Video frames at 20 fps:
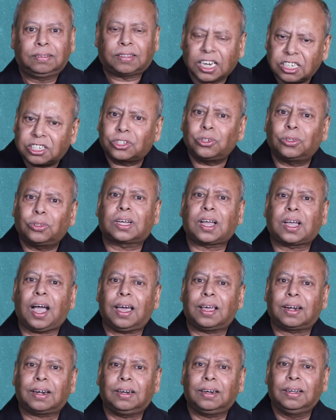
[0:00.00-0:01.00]
Thrust to the
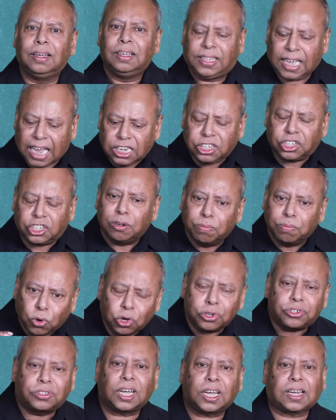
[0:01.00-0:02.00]
car. The engine
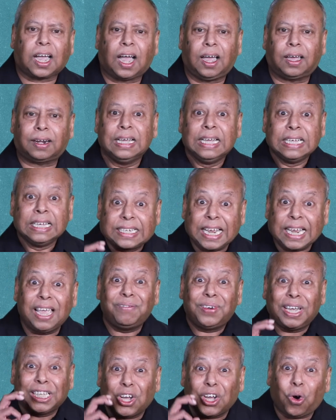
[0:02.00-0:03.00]
moves the car.
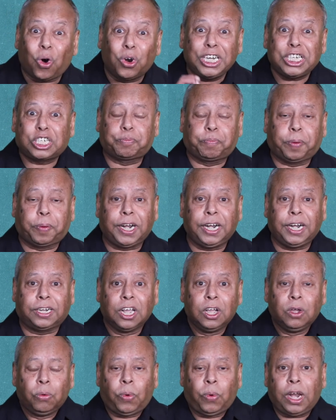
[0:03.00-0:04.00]
Same way the Holy
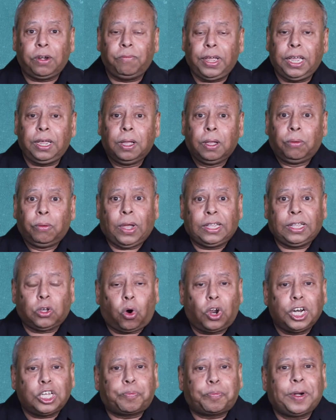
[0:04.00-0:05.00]
Spirit. When
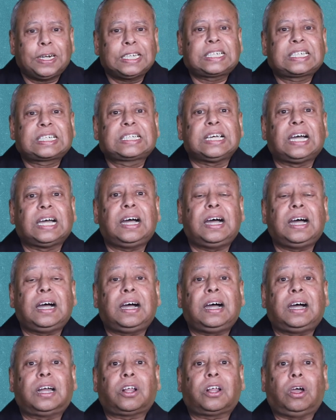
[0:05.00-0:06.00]
the Holy Spirit is
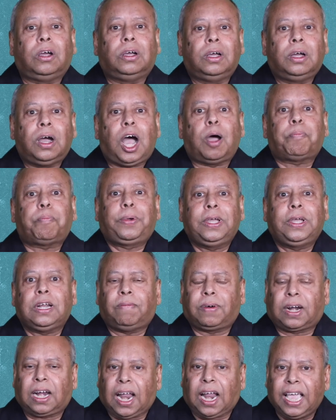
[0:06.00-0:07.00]
stirred up in
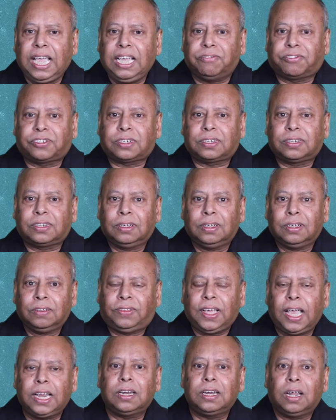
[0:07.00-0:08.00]
our lives,
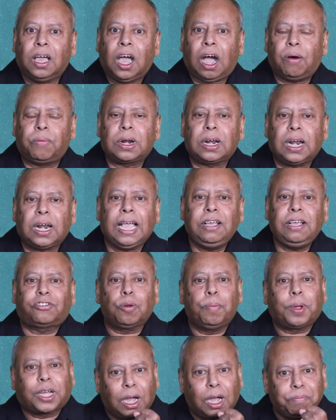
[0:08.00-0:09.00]
then our
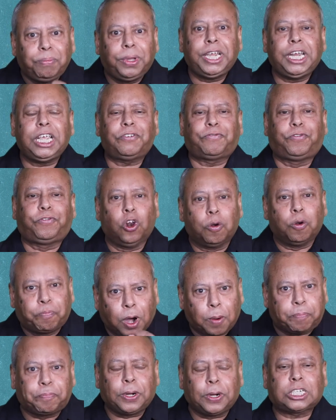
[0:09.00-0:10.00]
lives will become meaningful,
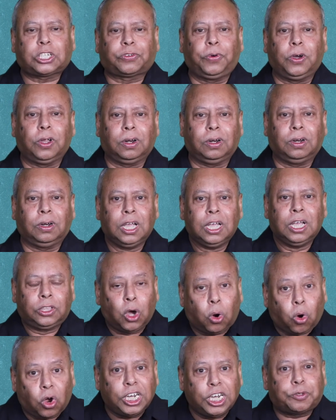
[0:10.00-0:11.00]
purposeful.
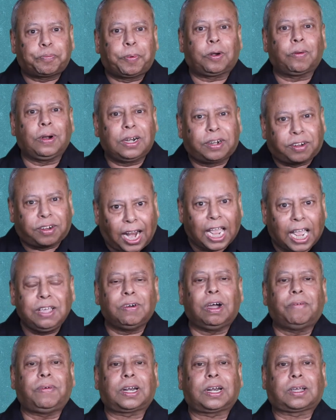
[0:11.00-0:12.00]
The Holy Spirit will
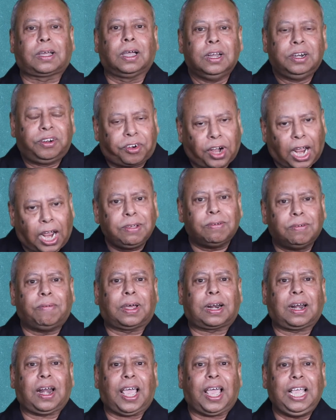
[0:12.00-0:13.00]
drive
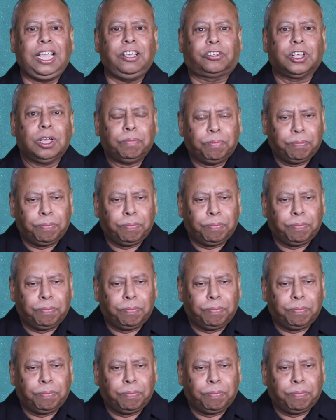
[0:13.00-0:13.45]
our lives,